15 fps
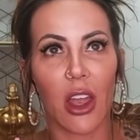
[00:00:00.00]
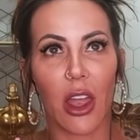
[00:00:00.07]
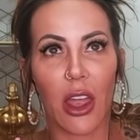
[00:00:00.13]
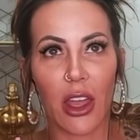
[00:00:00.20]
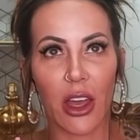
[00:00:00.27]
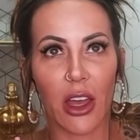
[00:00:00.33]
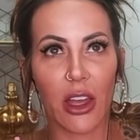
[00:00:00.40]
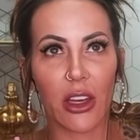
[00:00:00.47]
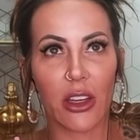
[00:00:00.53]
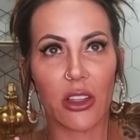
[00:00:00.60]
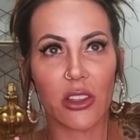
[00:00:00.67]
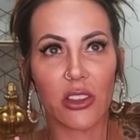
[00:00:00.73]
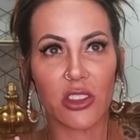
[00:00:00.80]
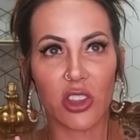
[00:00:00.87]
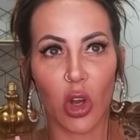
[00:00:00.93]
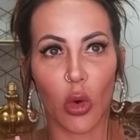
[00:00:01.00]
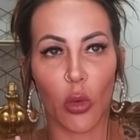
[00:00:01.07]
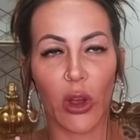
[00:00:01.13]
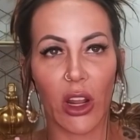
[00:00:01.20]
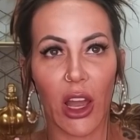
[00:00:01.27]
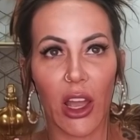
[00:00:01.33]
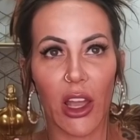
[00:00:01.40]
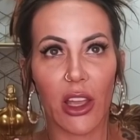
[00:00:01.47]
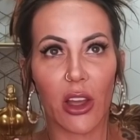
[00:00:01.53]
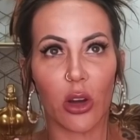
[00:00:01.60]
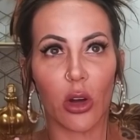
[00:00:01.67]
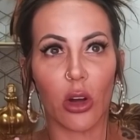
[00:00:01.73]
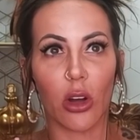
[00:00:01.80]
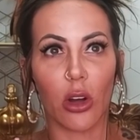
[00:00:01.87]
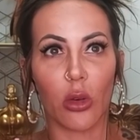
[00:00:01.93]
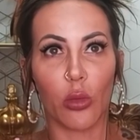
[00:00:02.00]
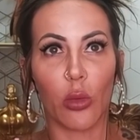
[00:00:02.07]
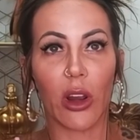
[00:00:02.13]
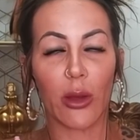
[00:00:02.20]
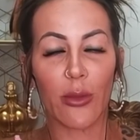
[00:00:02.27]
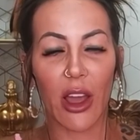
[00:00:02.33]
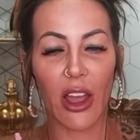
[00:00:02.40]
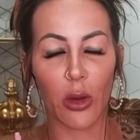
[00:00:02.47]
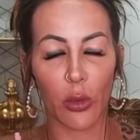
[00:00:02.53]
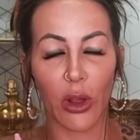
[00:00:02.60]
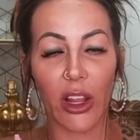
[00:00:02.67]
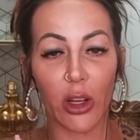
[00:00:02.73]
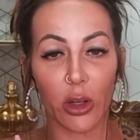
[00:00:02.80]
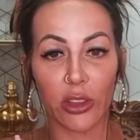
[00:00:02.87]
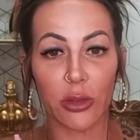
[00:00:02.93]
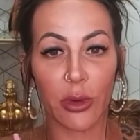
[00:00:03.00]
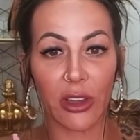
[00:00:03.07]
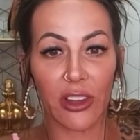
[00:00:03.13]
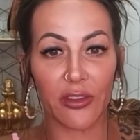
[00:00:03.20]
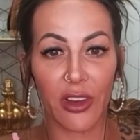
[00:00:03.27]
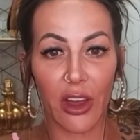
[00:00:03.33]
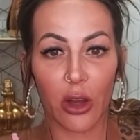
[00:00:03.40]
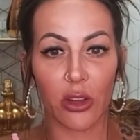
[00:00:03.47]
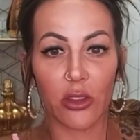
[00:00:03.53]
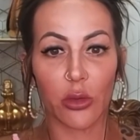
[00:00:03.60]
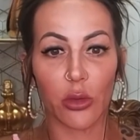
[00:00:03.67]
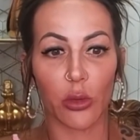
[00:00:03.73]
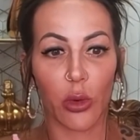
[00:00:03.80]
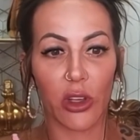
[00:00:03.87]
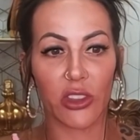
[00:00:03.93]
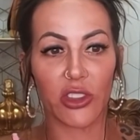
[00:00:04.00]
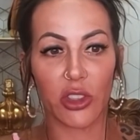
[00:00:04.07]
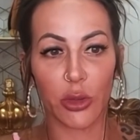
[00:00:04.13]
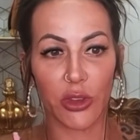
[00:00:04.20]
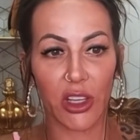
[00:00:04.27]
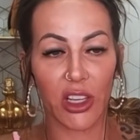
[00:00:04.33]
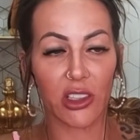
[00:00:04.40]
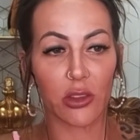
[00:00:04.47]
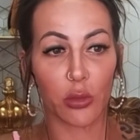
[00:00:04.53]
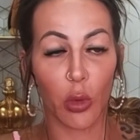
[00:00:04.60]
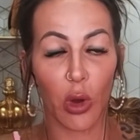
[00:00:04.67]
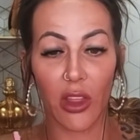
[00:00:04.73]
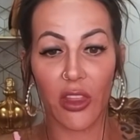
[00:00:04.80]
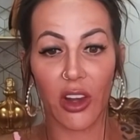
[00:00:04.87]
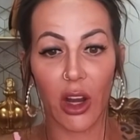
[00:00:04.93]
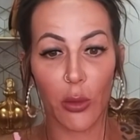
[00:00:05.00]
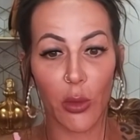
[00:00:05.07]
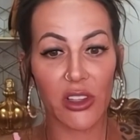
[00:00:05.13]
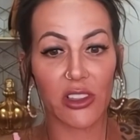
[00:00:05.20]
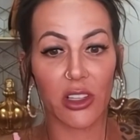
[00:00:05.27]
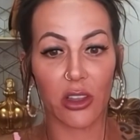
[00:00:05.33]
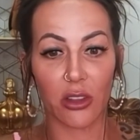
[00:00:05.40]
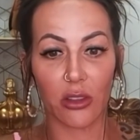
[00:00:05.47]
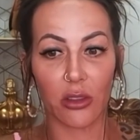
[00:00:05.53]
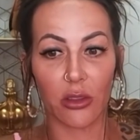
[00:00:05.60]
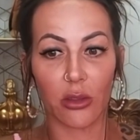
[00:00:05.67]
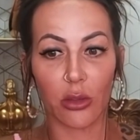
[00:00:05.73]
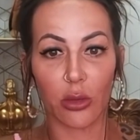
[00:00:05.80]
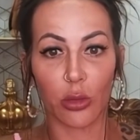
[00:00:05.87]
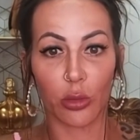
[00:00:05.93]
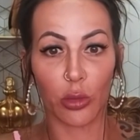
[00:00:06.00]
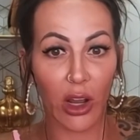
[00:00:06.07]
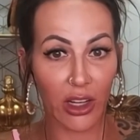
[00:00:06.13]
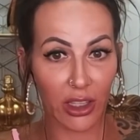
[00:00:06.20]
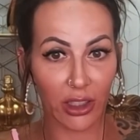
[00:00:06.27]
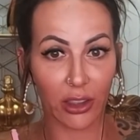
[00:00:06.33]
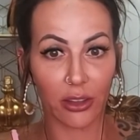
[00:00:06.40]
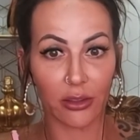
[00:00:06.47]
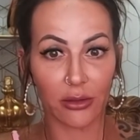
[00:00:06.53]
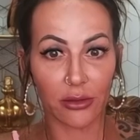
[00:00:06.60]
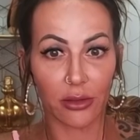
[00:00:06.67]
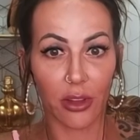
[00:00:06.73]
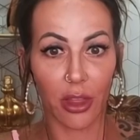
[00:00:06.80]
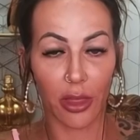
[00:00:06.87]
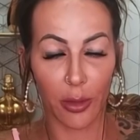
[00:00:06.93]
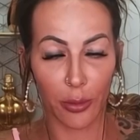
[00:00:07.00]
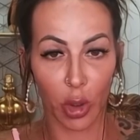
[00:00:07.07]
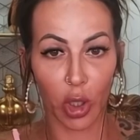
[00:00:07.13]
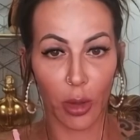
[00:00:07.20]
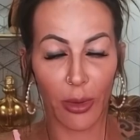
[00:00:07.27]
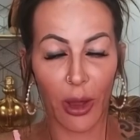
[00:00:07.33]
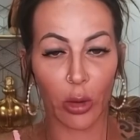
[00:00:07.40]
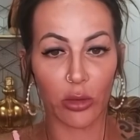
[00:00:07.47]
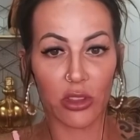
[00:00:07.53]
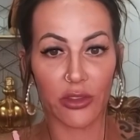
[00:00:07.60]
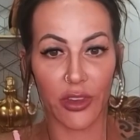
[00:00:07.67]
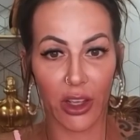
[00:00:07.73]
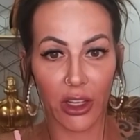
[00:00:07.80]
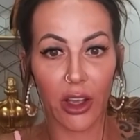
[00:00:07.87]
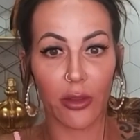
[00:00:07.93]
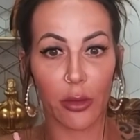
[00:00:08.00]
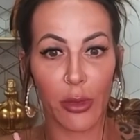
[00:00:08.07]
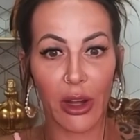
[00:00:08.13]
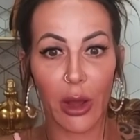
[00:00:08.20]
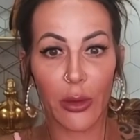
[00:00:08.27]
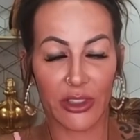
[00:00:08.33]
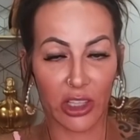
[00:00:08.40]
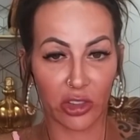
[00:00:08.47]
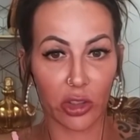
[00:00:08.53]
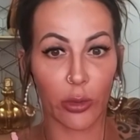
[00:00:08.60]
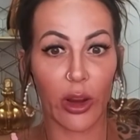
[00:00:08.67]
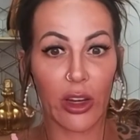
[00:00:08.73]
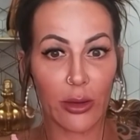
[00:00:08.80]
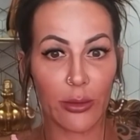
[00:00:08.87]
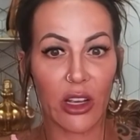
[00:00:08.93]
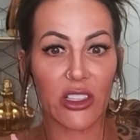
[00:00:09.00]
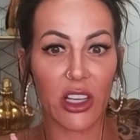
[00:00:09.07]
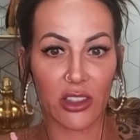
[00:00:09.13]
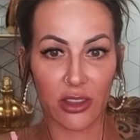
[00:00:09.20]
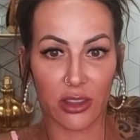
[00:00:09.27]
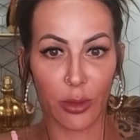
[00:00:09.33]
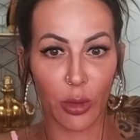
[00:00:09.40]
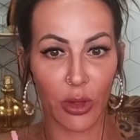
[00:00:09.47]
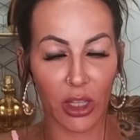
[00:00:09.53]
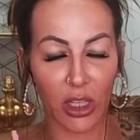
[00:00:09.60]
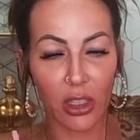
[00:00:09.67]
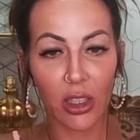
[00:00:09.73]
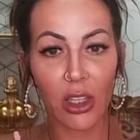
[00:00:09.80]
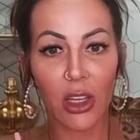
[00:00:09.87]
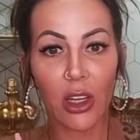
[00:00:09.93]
And so what I ultimately found was 2 things. One, that I wasn't writing the book about defying government. I was actually writing my testimony.